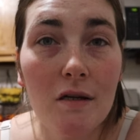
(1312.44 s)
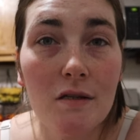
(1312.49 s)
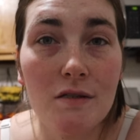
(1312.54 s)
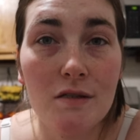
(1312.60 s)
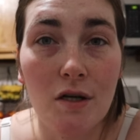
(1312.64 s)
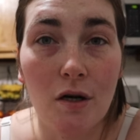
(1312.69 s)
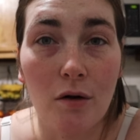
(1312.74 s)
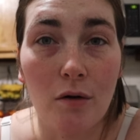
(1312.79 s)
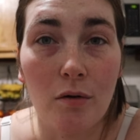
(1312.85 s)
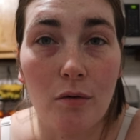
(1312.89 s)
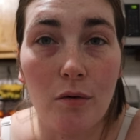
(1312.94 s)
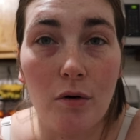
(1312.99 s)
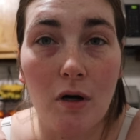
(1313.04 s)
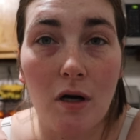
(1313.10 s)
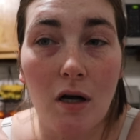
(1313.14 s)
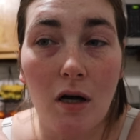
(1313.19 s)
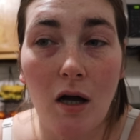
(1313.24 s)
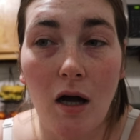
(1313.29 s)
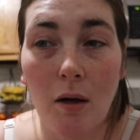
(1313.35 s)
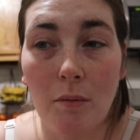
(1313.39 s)
so
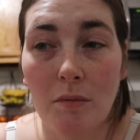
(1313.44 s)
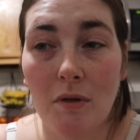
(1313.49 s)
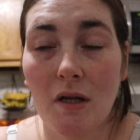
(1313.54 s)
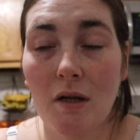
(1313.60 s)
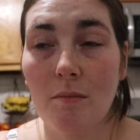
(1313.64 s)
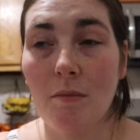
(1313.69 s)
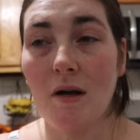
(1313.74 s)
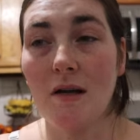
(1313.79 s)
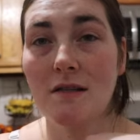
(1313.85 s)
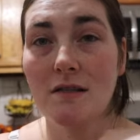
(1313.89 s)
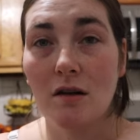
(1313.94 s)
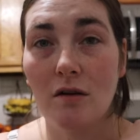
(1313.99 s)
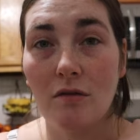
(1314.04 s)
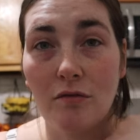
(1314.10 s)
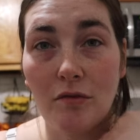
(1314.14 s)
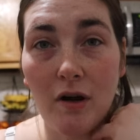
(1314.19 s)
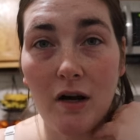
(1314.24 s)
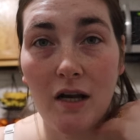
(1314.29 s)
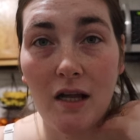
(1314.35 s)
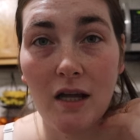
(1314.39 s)
I'm getting
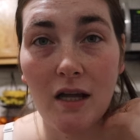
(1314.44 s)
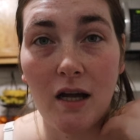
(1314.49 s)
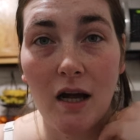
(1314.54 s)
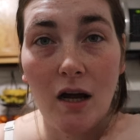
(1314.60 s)
myself ready.